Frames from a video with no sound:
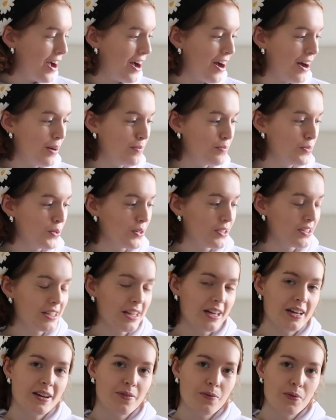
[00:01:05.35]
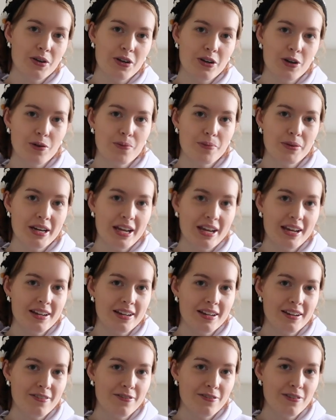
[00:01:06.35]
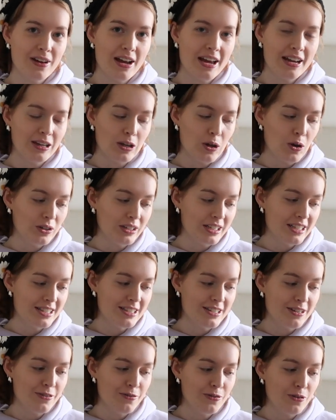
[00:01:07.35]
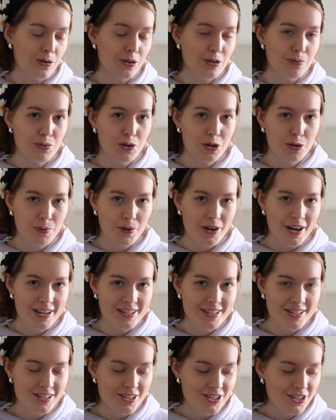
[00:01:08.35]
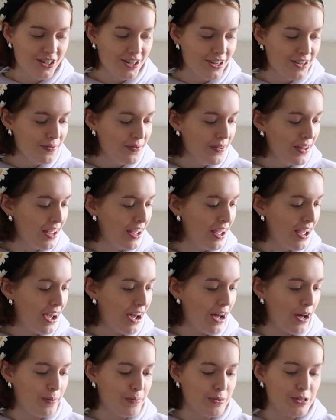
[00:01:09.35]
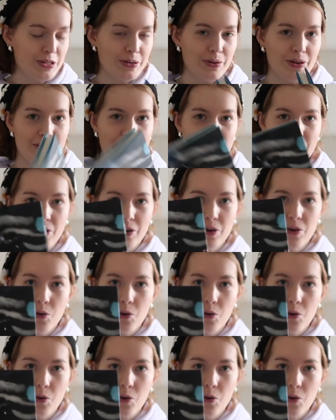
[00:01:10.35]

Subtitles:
are books that were nominated and longlisted for the Booker Prize this year. So I've got